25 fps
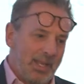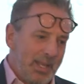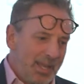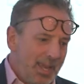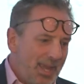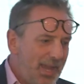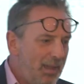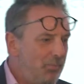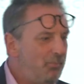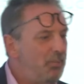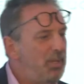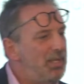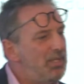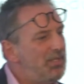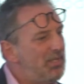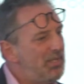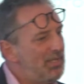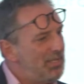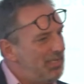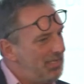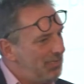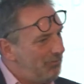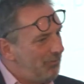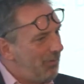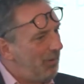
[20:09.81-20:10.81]
Our
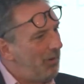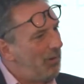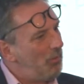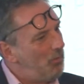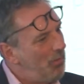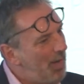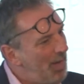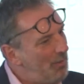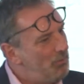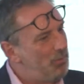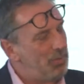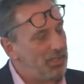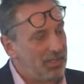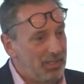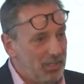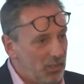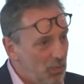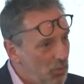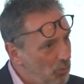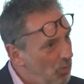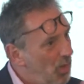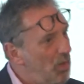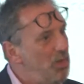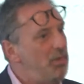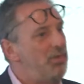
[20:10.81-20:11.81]
business is very rapid. The
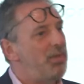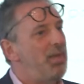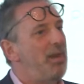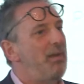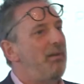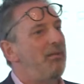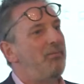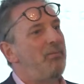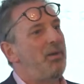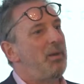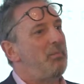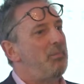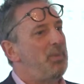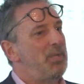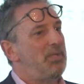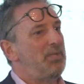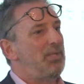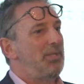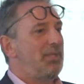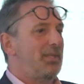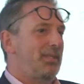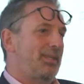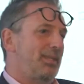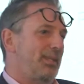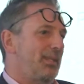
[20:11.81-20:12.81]
growth area of our
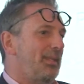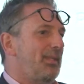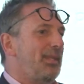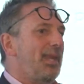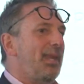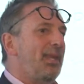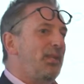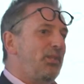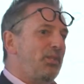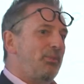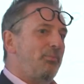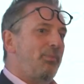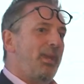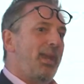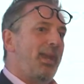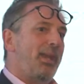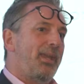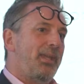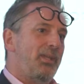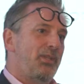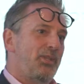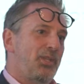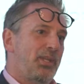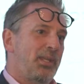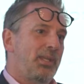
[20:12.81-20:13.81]
business is intelligent
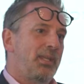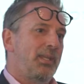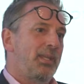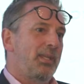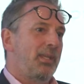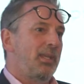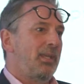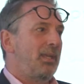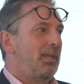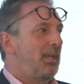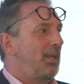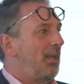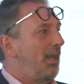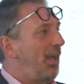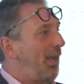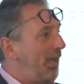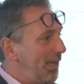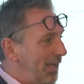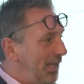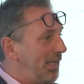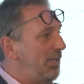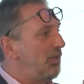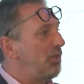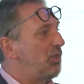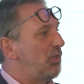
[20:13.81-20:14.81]
packaging and
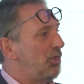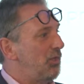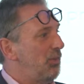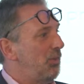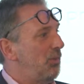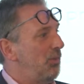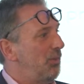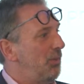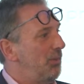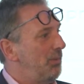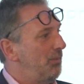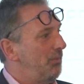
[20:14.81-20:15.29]
in-store,